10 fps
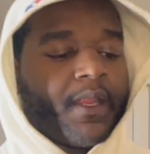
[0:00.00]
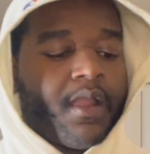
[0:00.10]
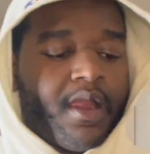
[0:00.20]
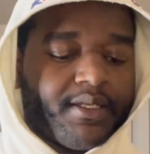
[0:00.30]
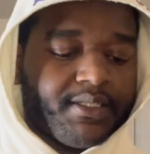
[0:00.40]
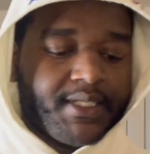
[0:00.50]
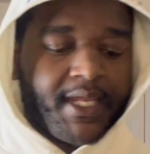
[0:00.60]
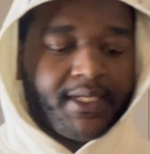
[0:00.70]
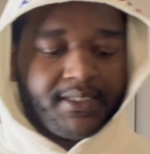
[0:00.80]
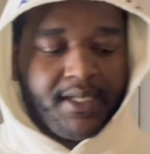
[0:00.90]
All right, the
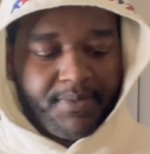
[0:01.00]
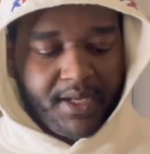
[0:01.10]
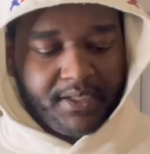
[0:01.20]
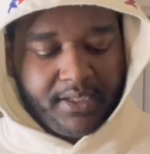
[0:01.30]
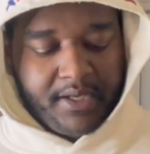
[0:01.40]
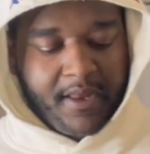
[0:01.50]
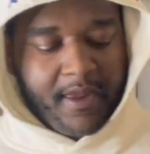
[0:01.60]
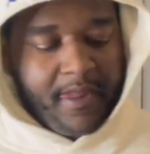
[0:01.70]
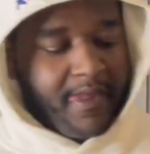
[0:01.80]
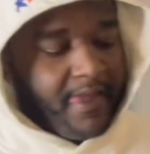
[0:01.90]
second step I did.
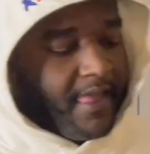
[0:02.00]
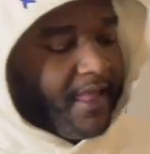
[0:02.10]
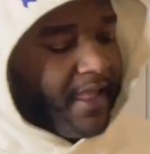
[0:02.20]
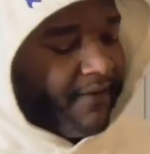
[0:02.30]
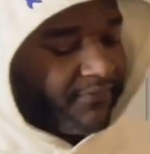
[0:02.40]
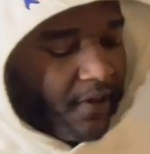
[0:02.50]
After